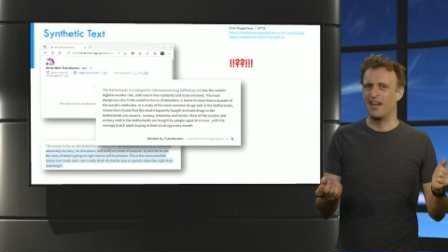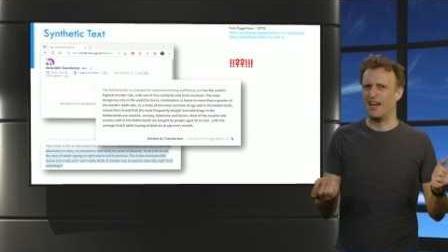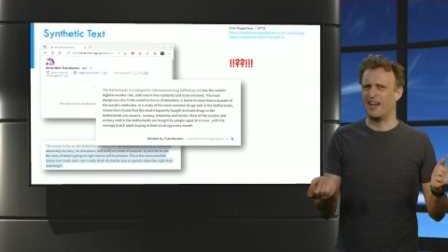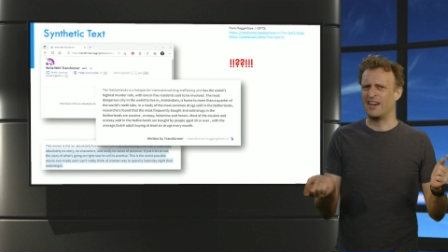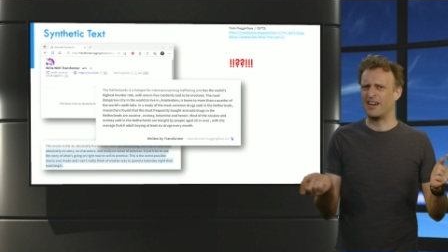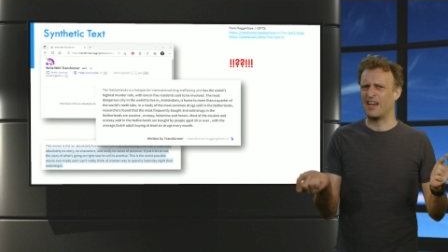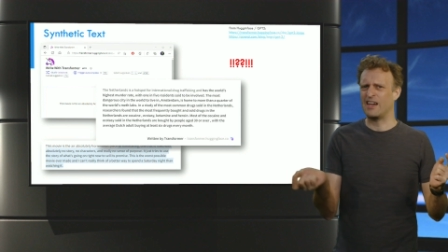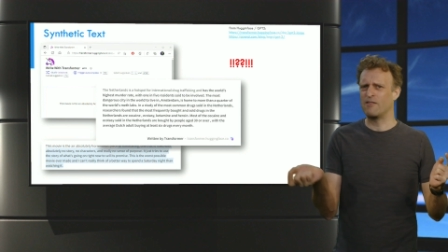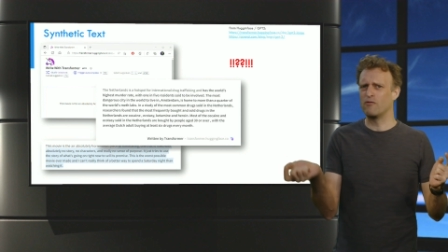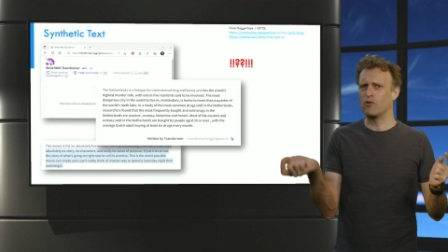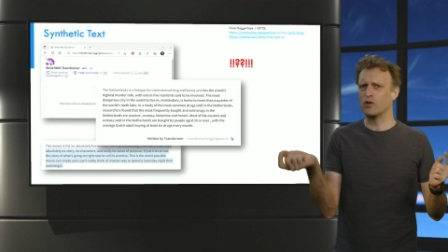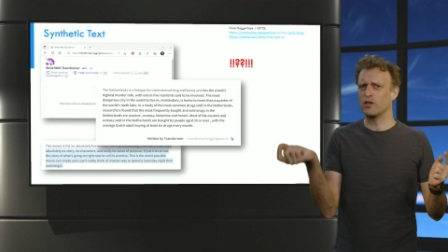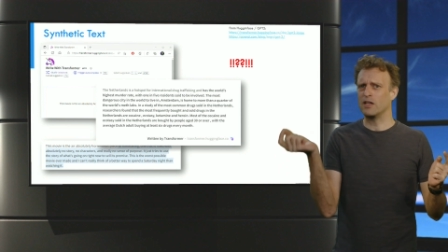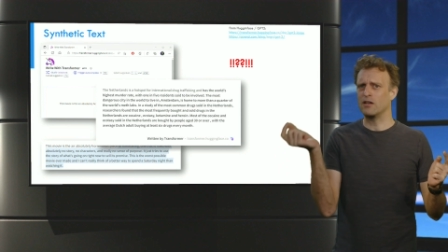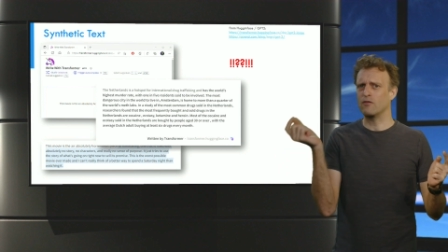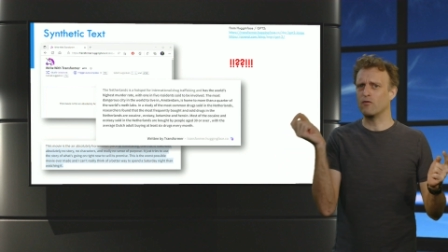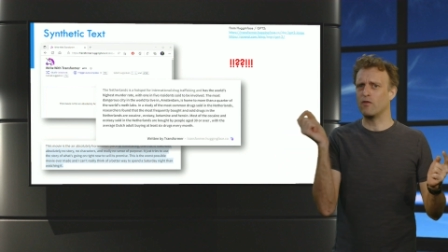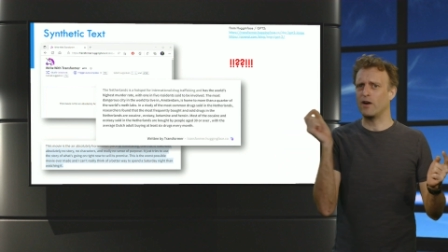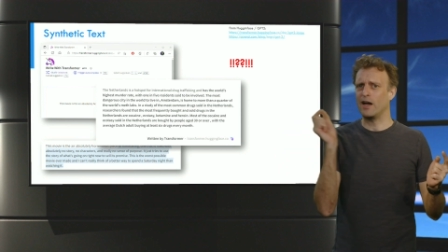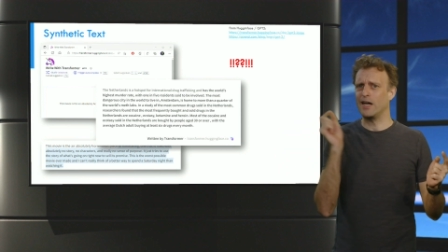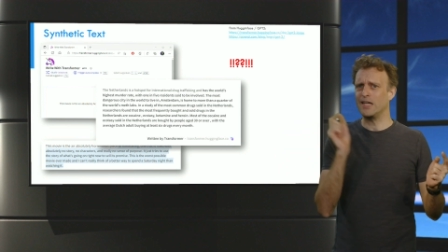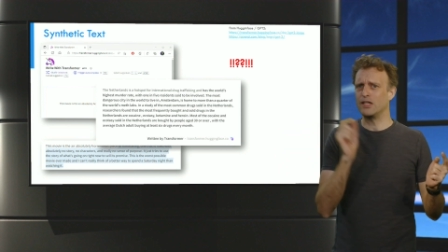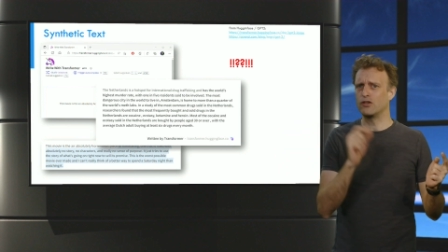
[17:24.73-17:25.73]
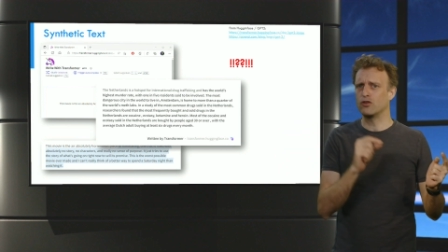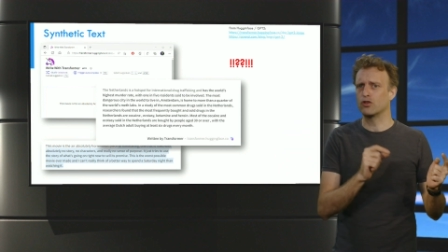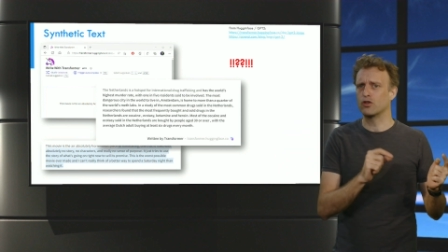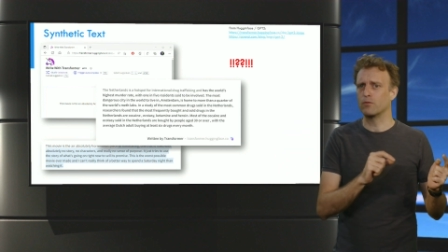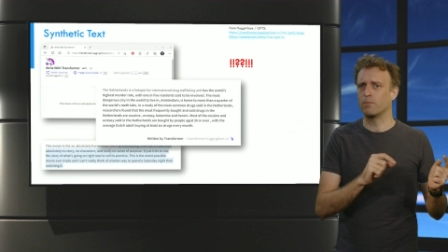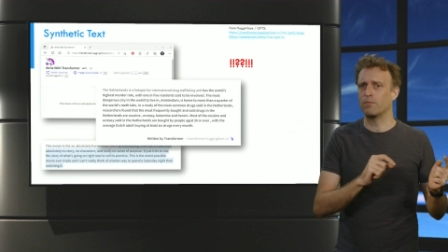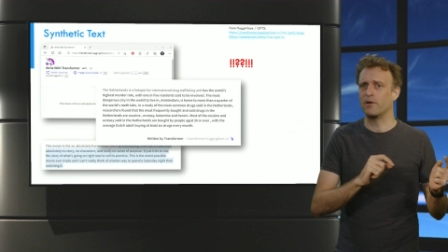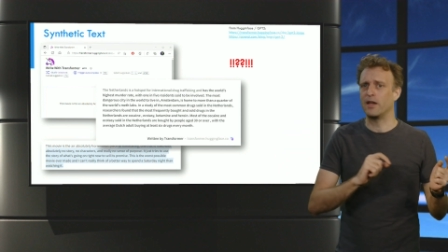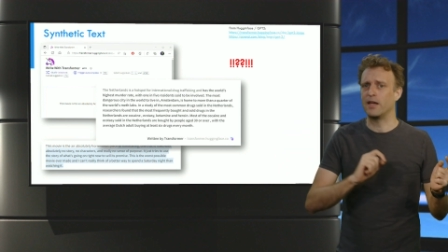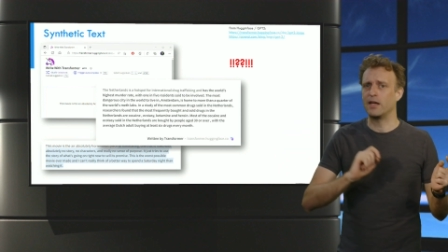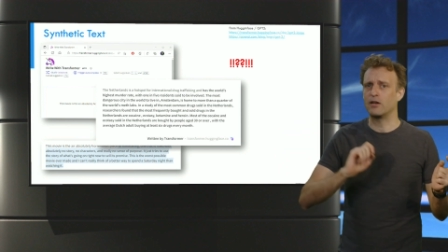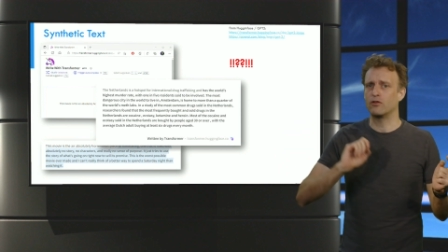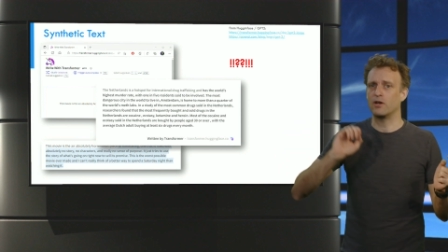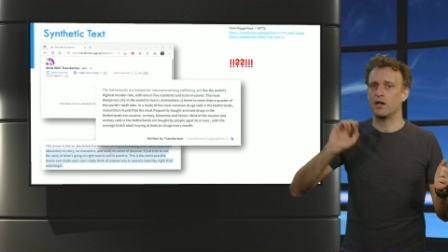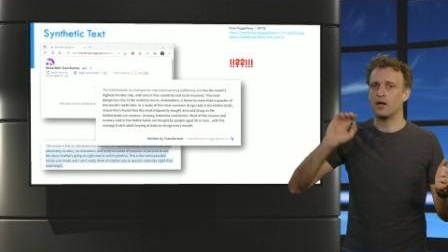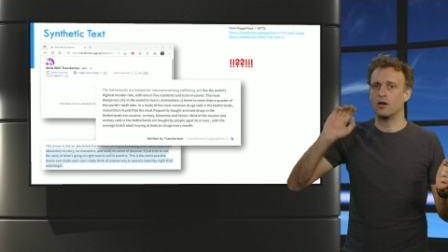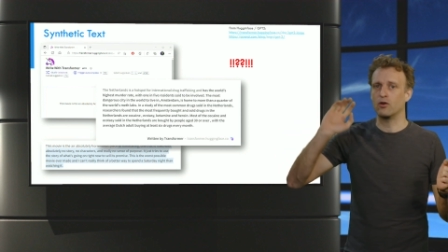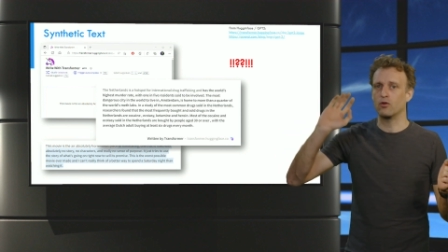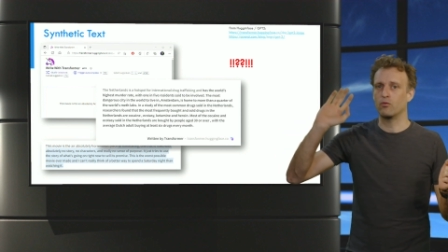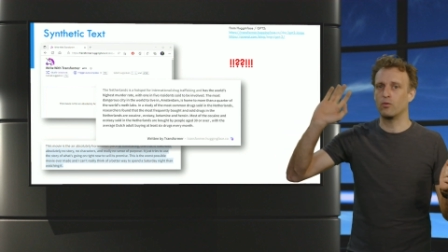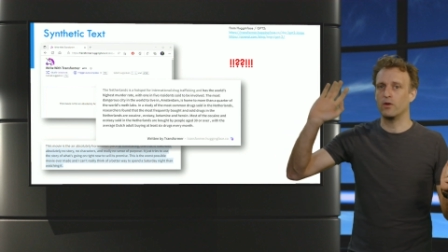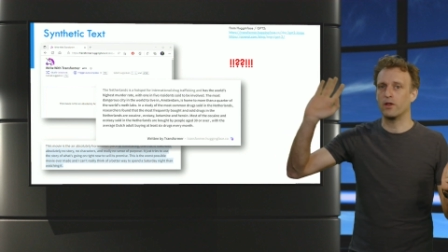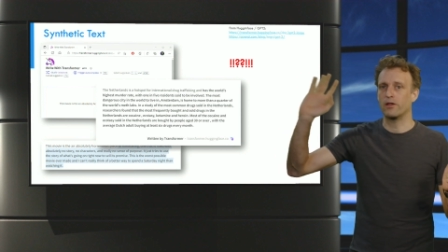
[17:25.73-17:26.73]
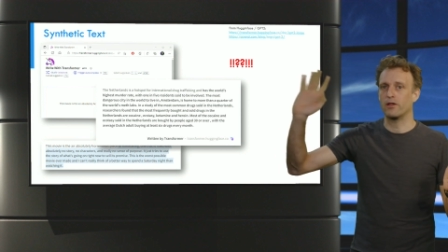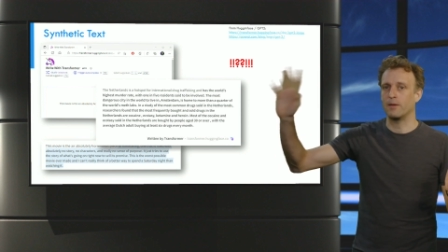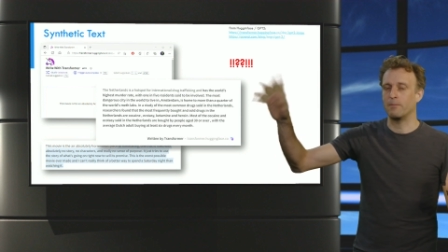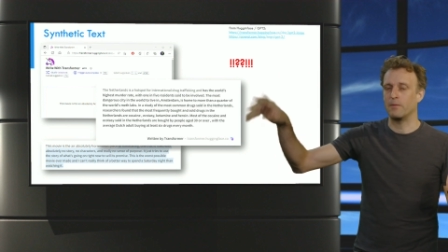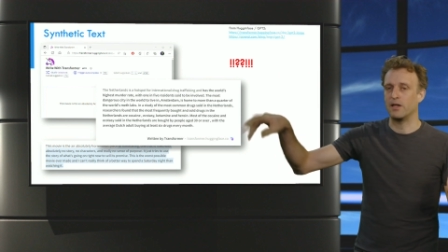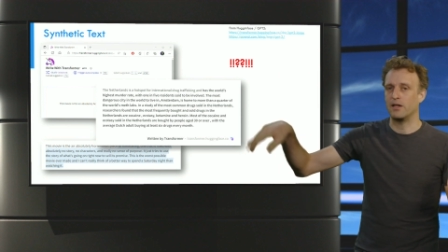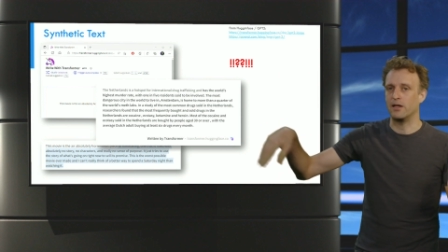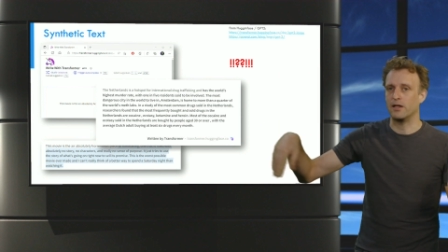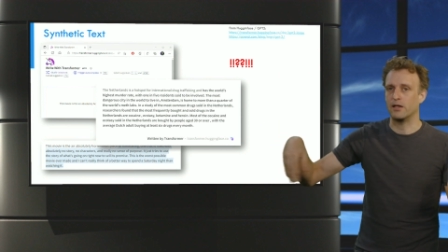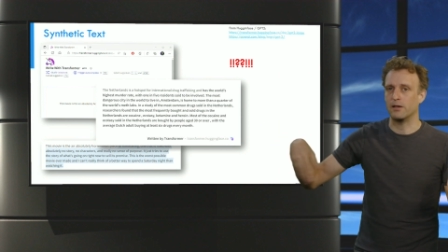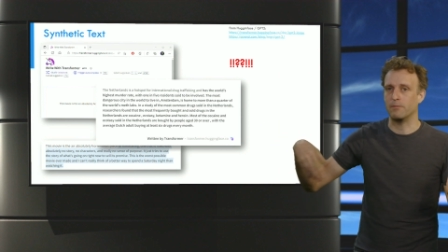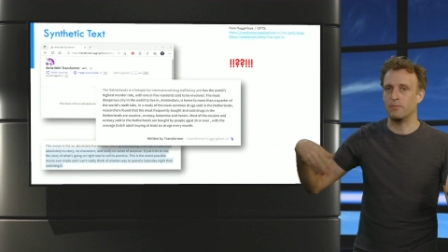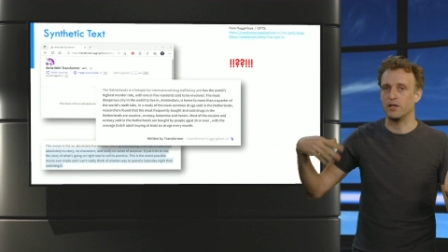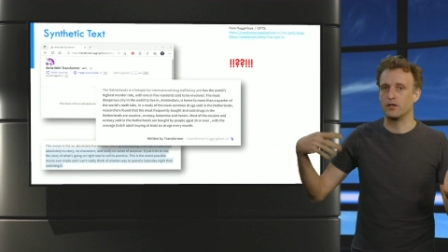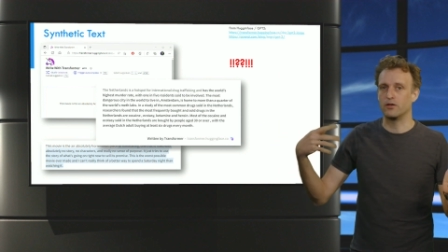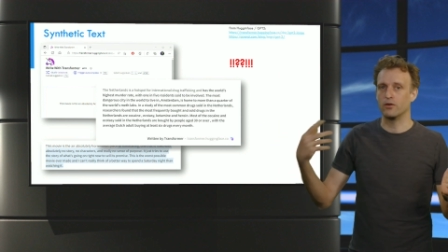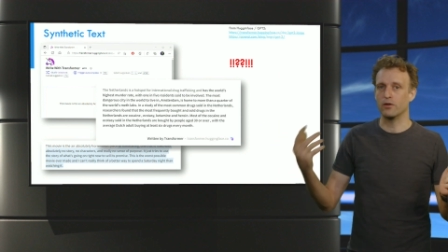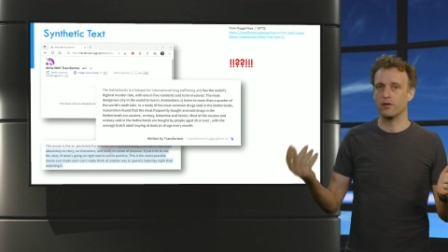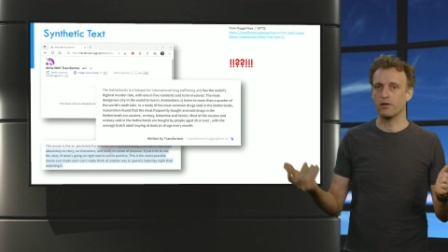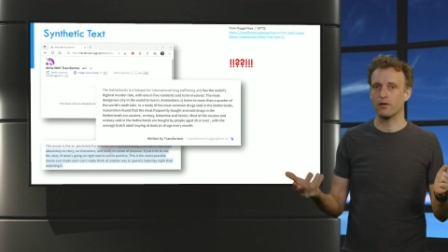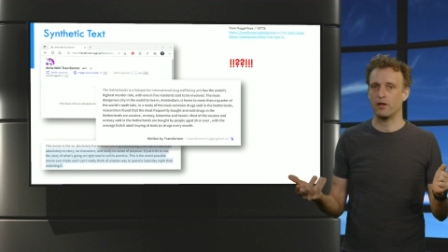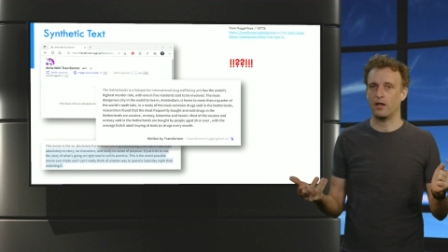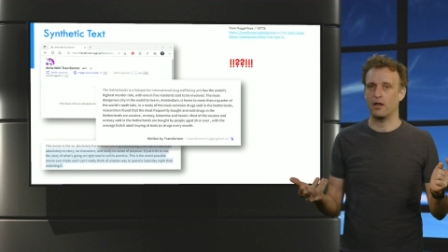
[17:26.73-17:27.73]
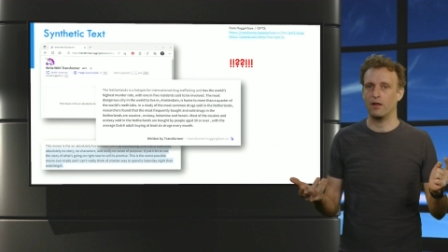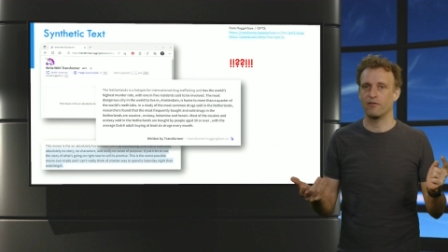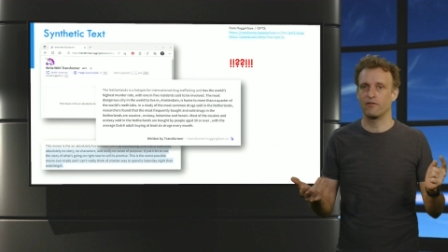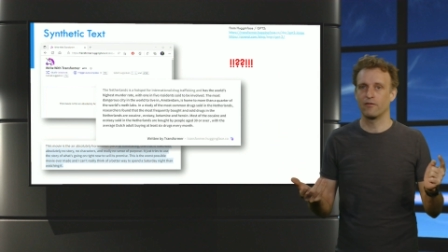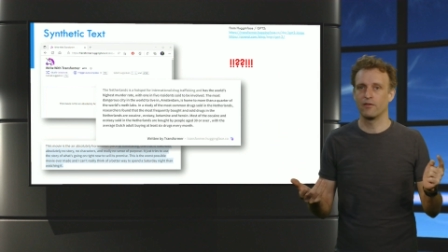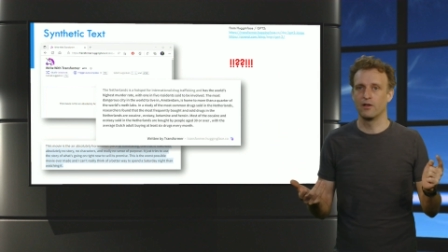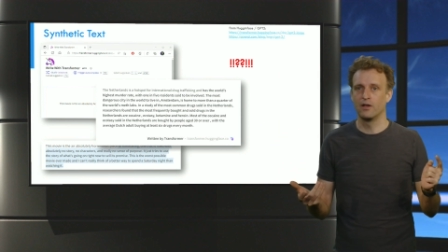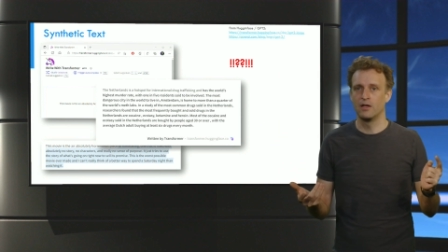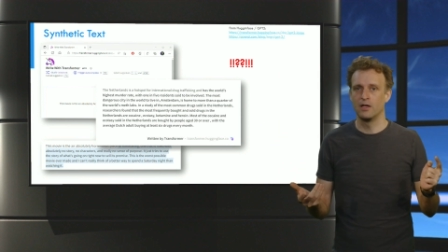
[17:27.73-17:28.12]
and I would invite you to play around with them a little bit yourself.